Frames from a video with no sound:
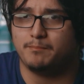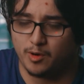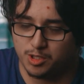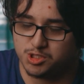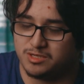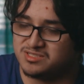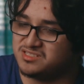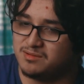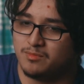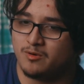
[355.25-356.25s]
Marsh, I was gonna
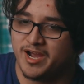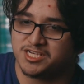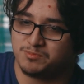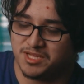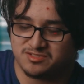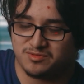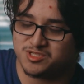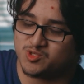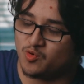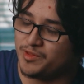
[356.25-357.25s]
say Moash, but that's from the
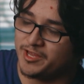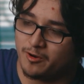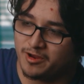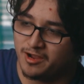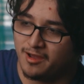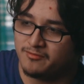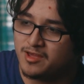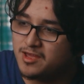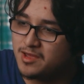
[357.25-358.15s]
Stormlight Archive.